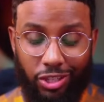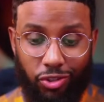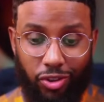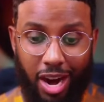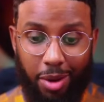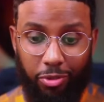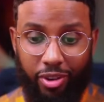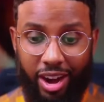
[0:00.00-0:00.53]
and
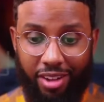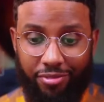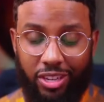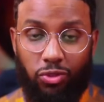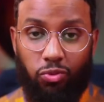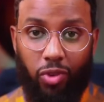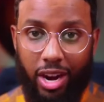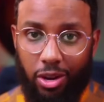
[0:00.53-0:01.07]
drop
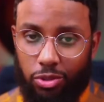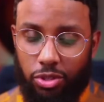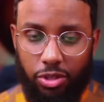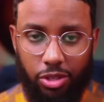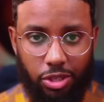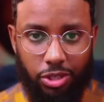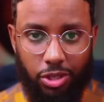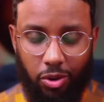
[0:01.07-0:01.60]
graphics right onto
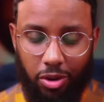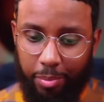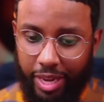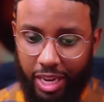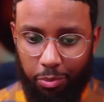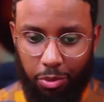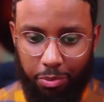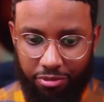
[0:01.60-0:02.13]
your show to
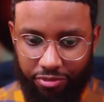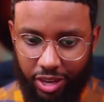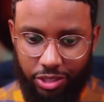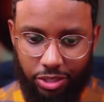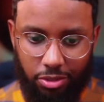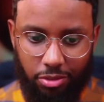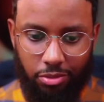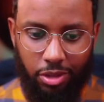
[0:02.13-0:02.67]
make it more
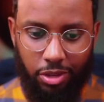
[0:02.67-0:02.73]
professional.